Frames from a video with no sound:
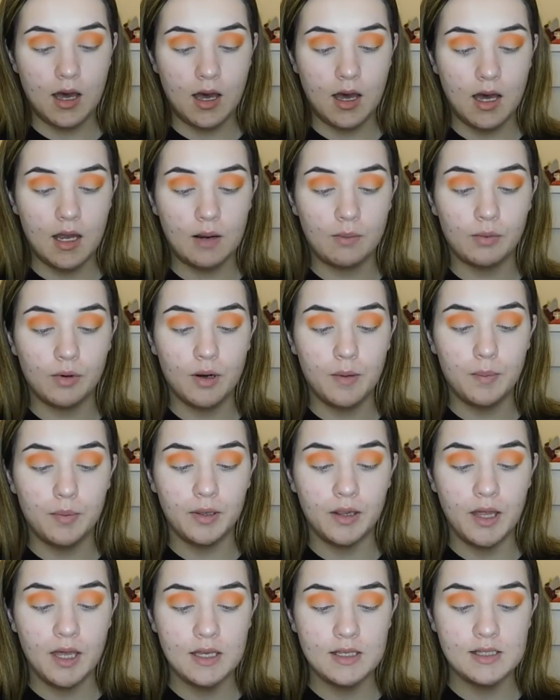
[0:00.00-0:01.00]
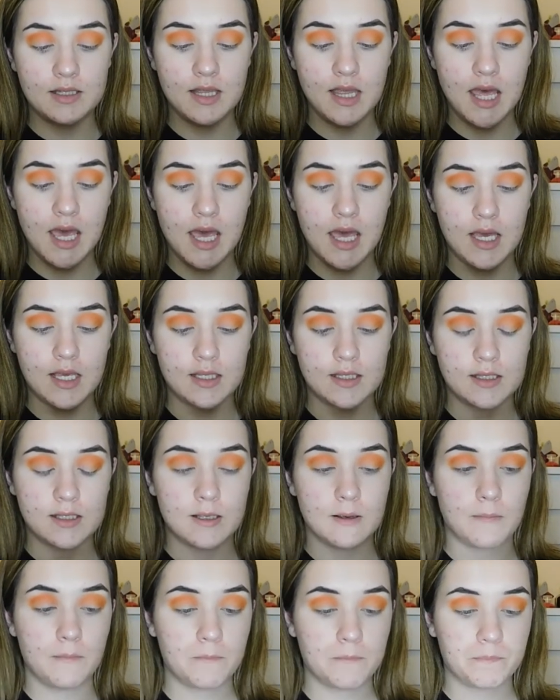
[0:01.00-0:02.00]
And I'm going to place this
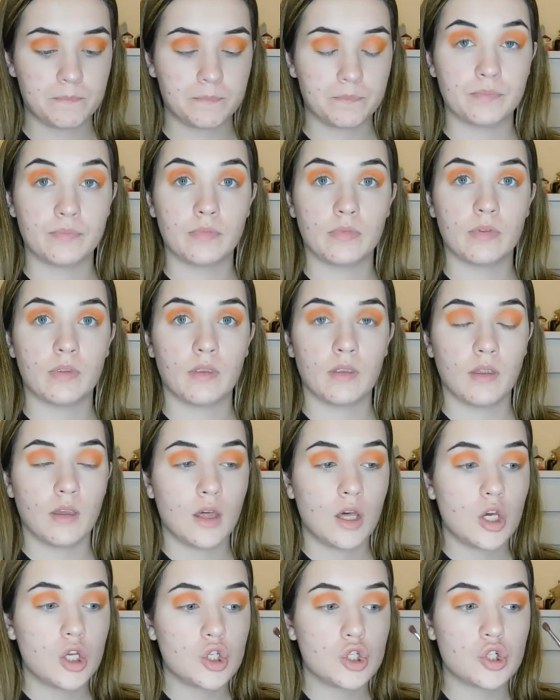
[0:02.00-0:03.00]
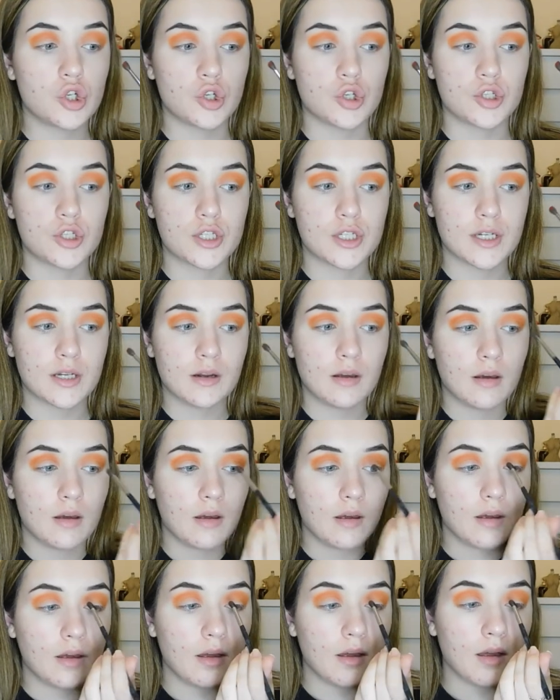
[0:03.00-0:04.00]
just
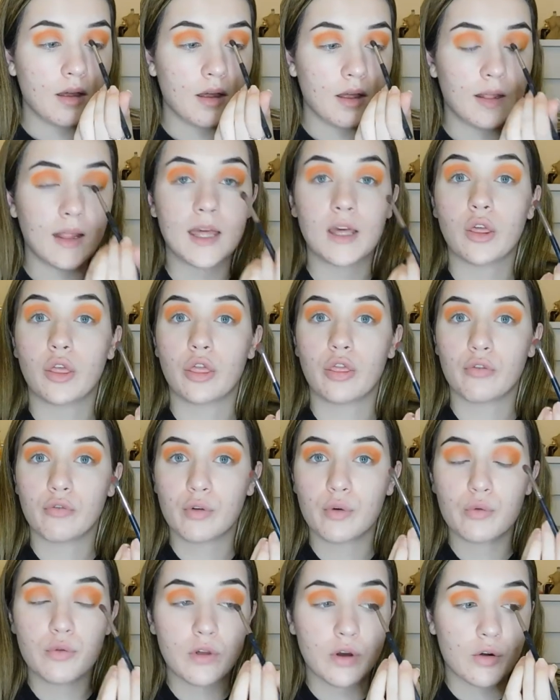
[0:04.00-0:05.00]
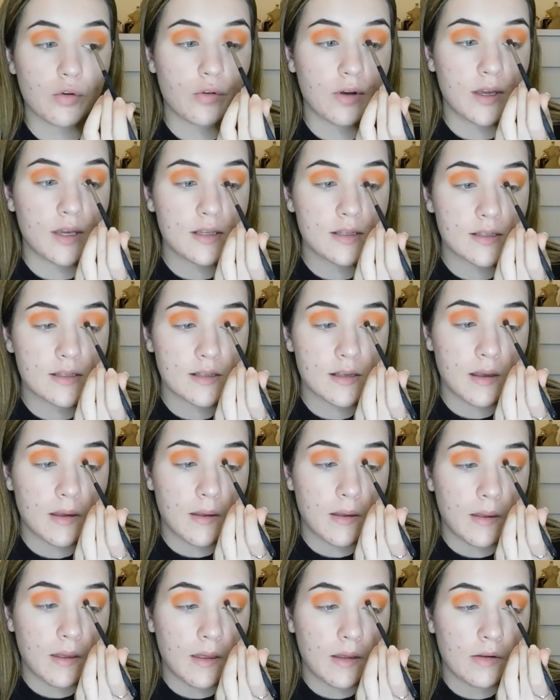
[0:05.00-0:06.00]
like through the crease.
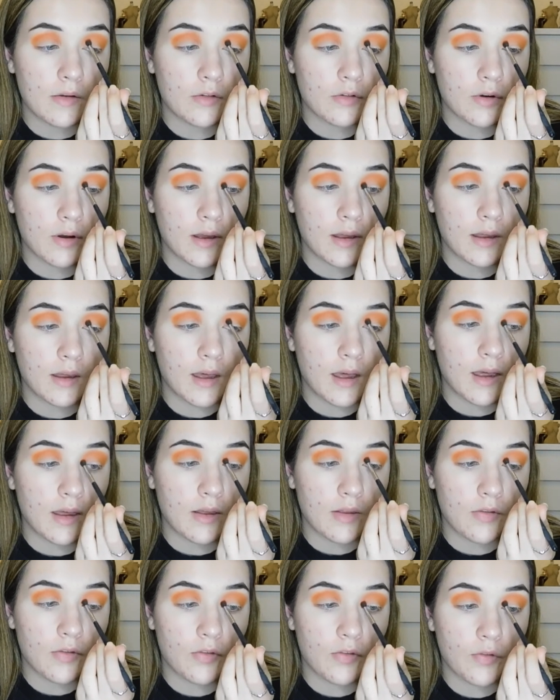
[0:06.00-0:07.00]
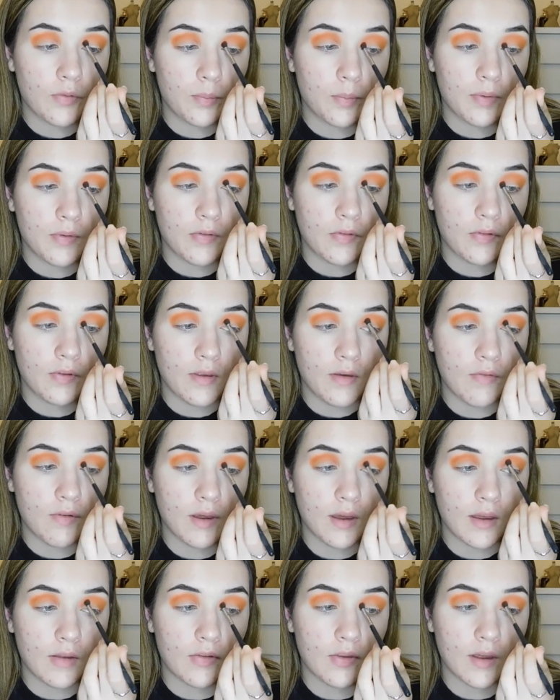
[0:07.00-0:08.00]
Try and get it as specific
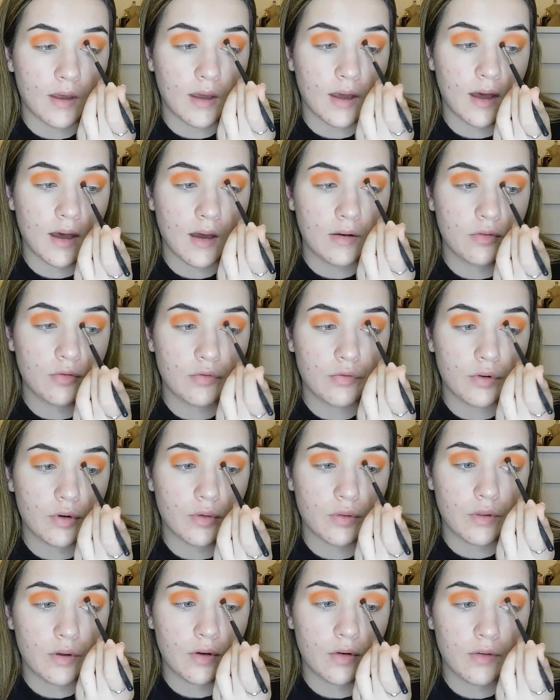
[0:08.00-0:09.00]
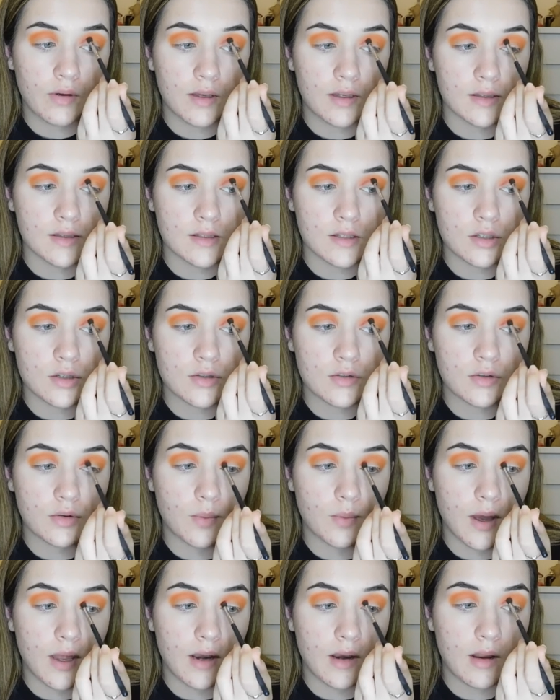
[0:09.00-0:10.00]
as I can through the crease, so
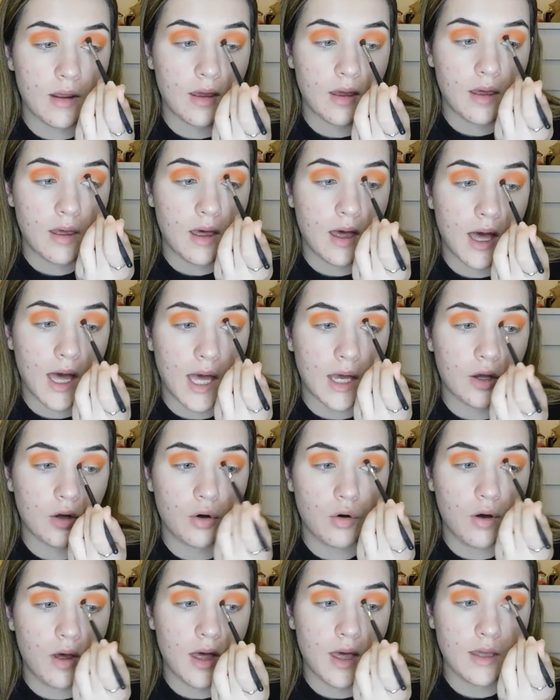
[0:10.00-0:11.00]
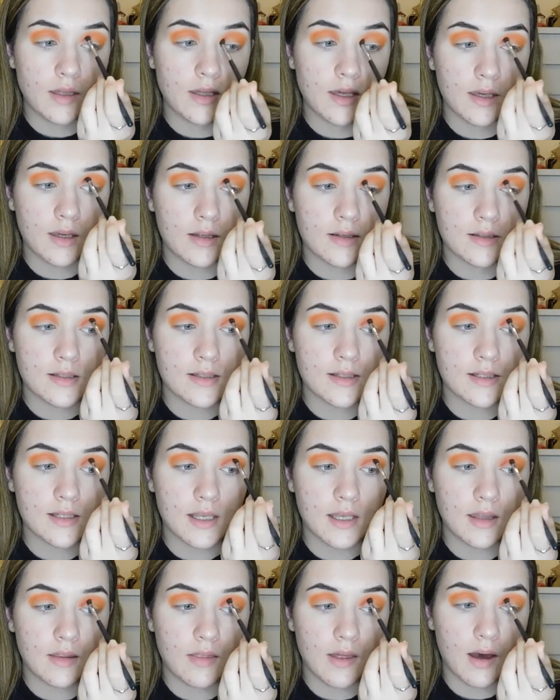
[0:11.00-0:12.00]
when I cut it, you can
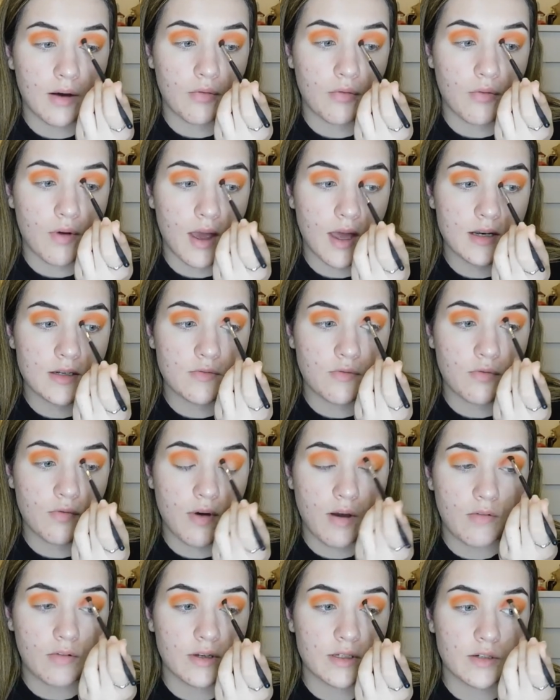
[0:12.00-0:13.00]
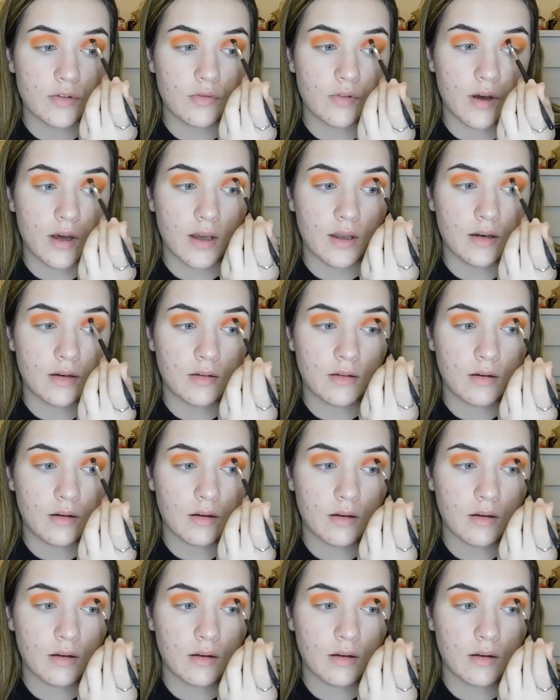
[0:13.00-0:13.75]
see that red very defined.